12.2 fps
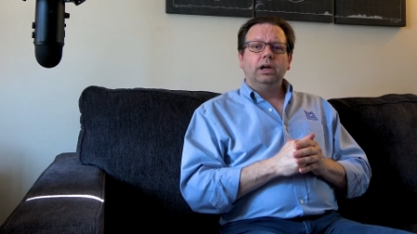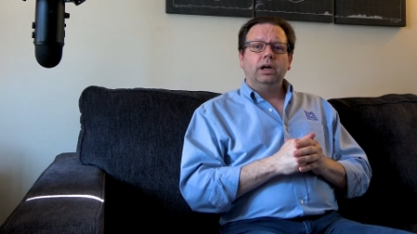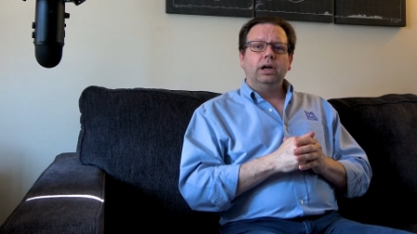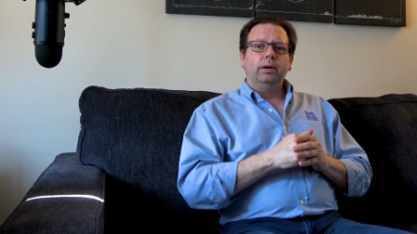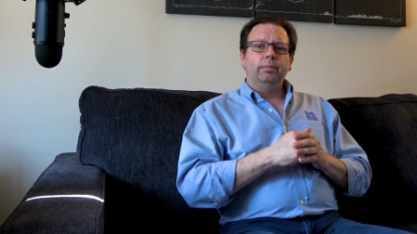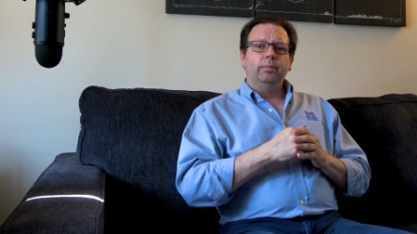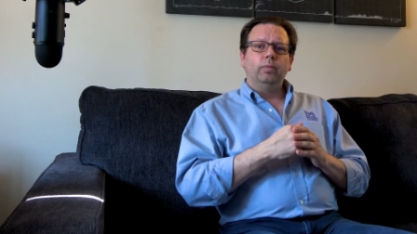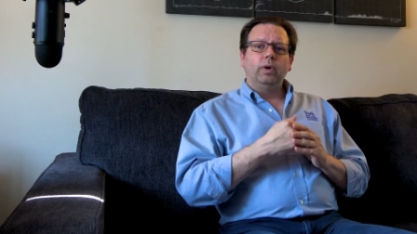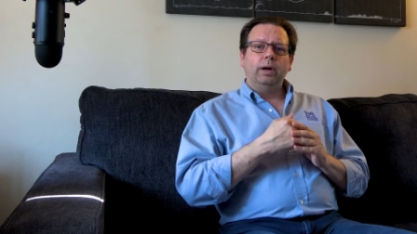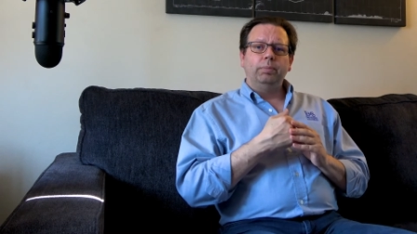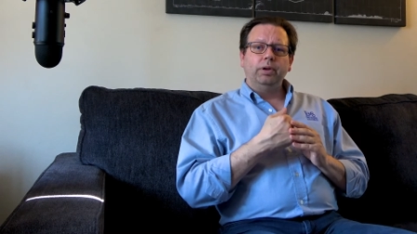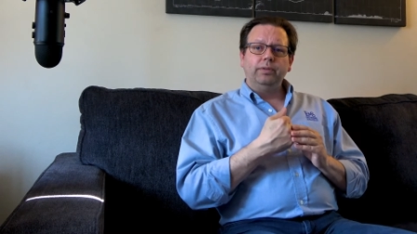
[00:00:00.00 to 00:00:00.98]
Um,
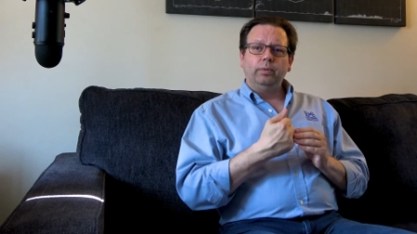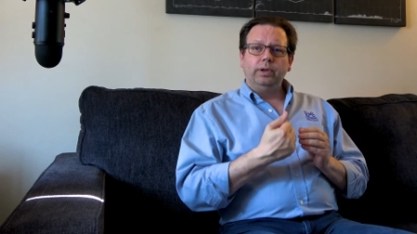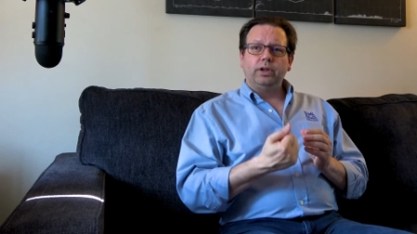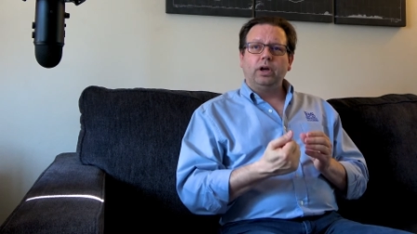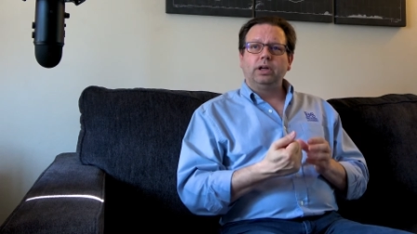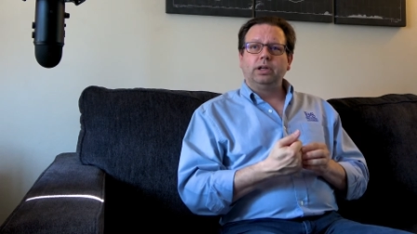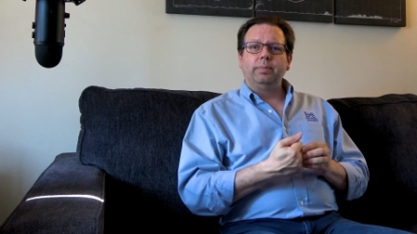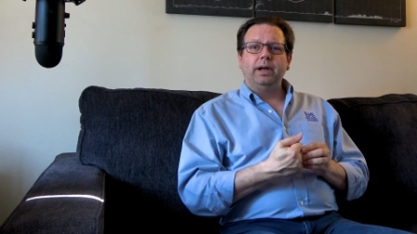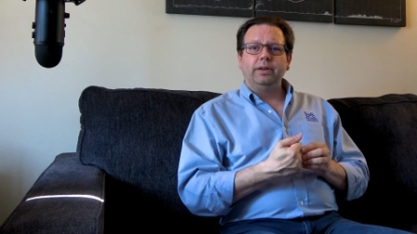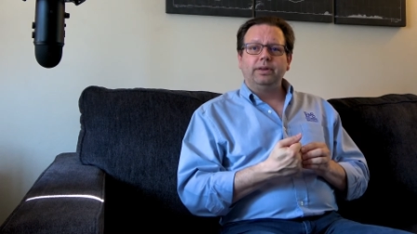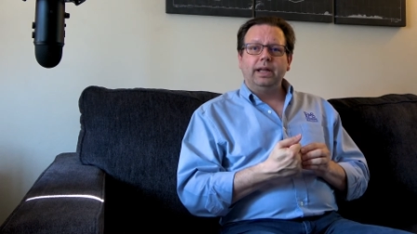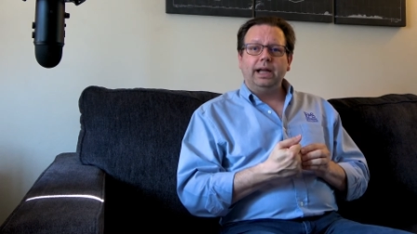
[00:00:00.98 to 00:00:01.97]
I believe we talked
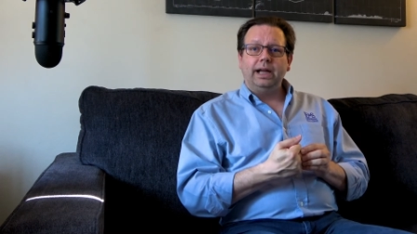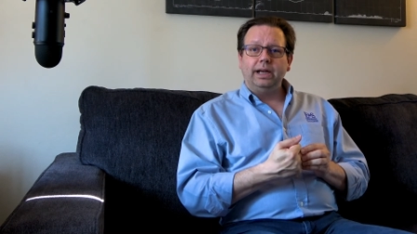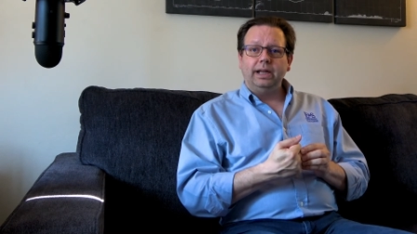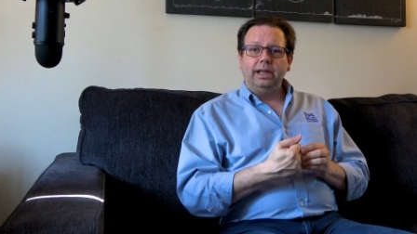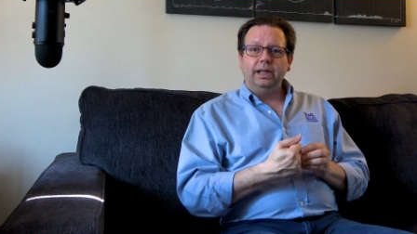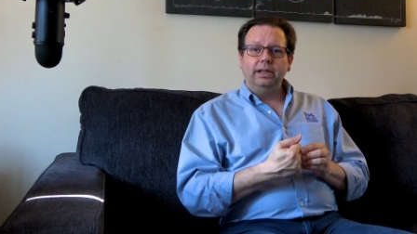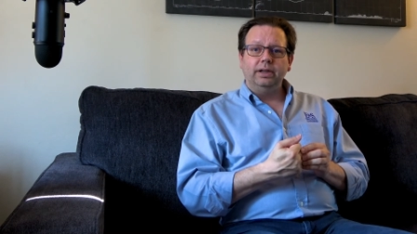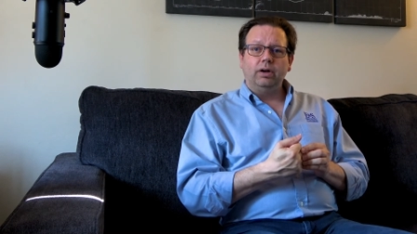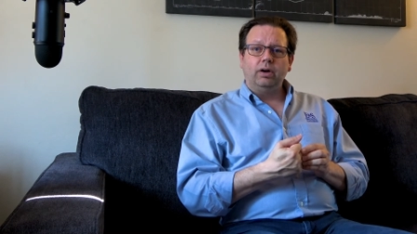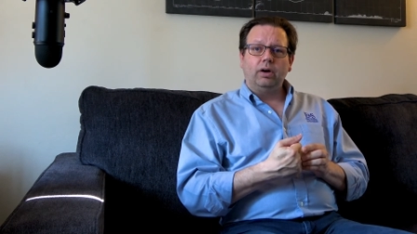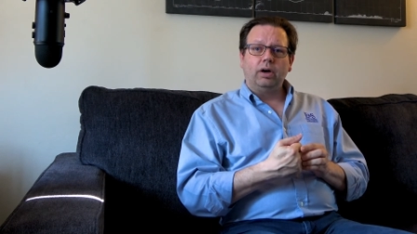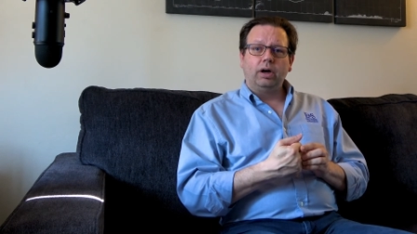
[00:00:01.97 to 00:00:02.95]
about that in
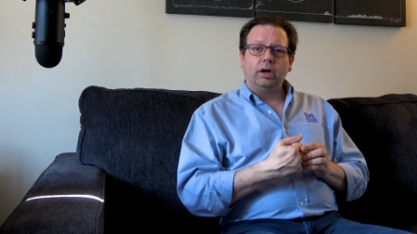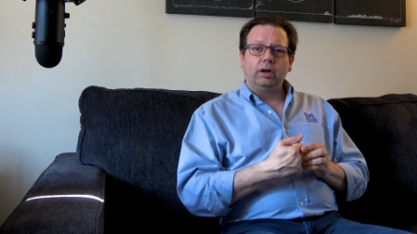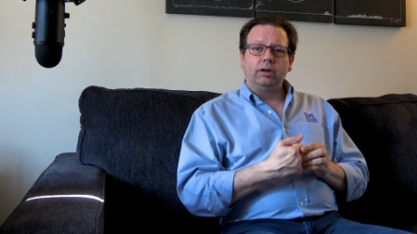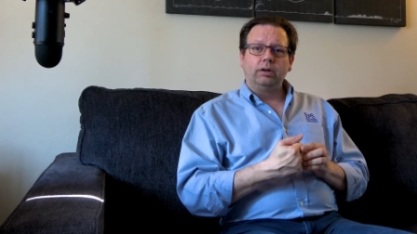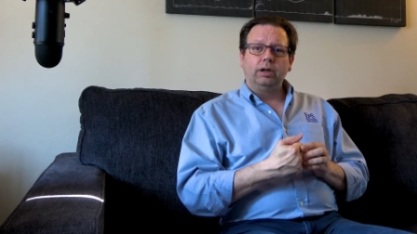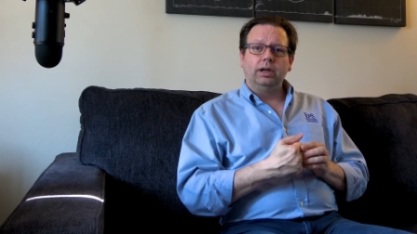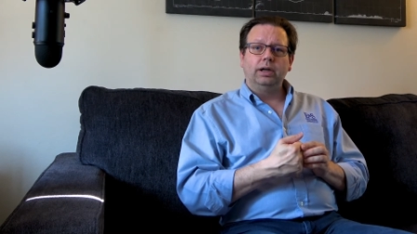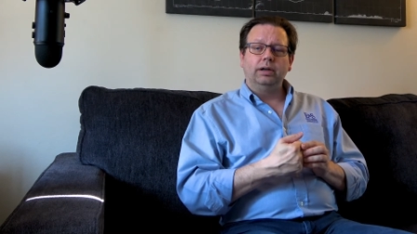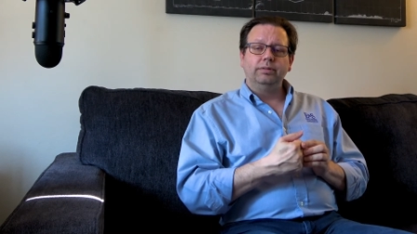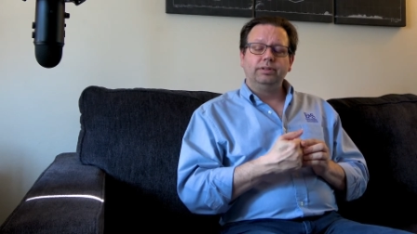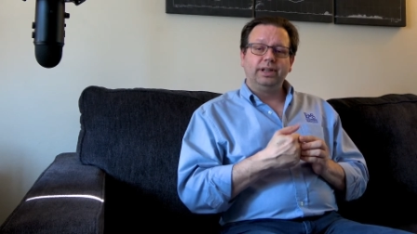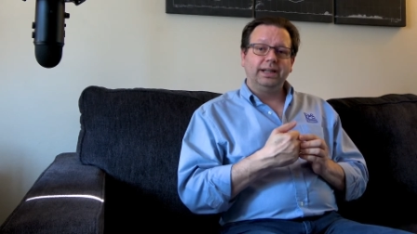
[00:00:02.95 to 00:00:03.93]
our
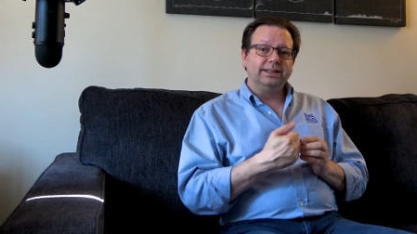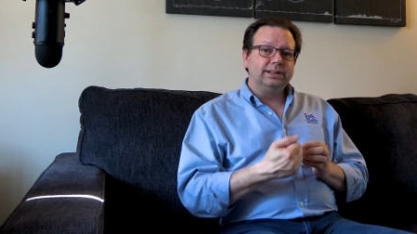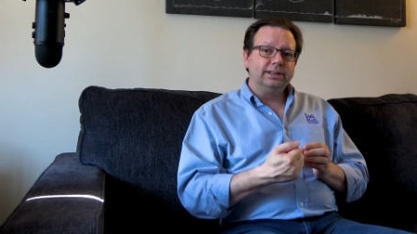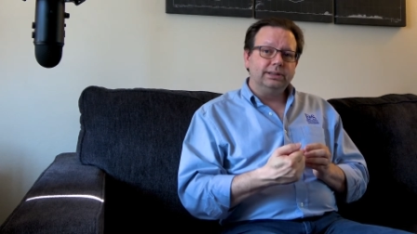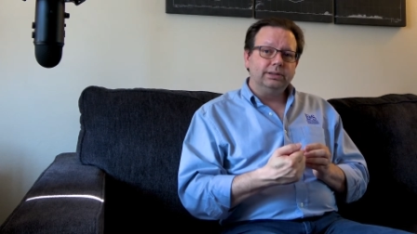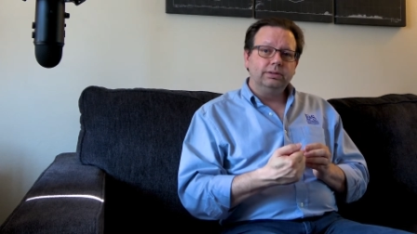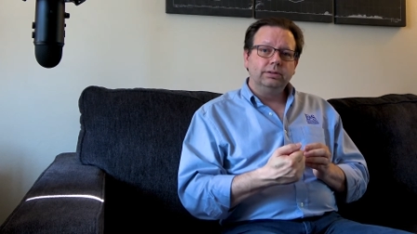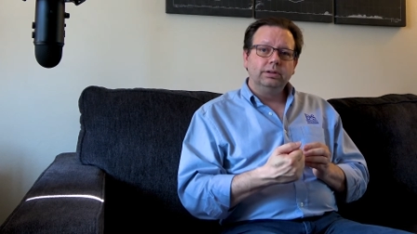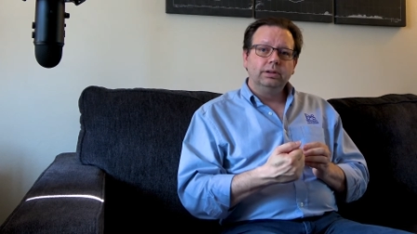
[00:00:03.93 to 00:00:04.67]
uh, testing